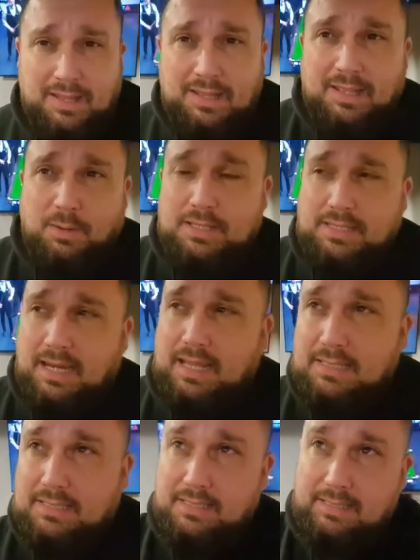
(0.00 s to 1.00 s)
Queen's Head
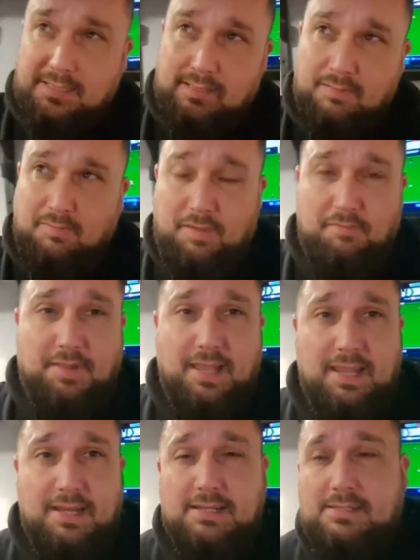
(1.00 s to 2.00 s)
is
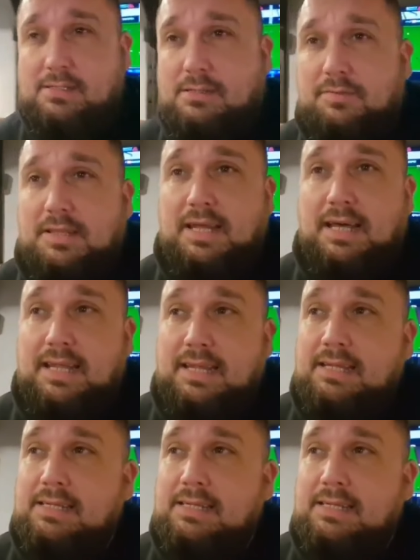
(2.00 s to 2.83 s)
15 of the day.